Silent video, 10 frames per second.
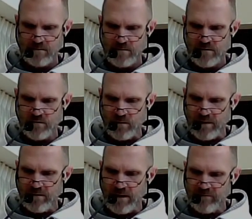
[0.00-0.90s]

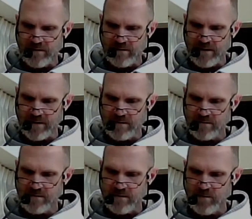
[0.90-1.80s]
Surrender
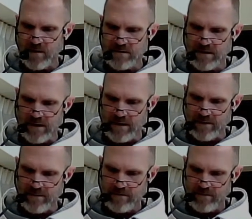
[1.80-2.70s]
everything to the Most High.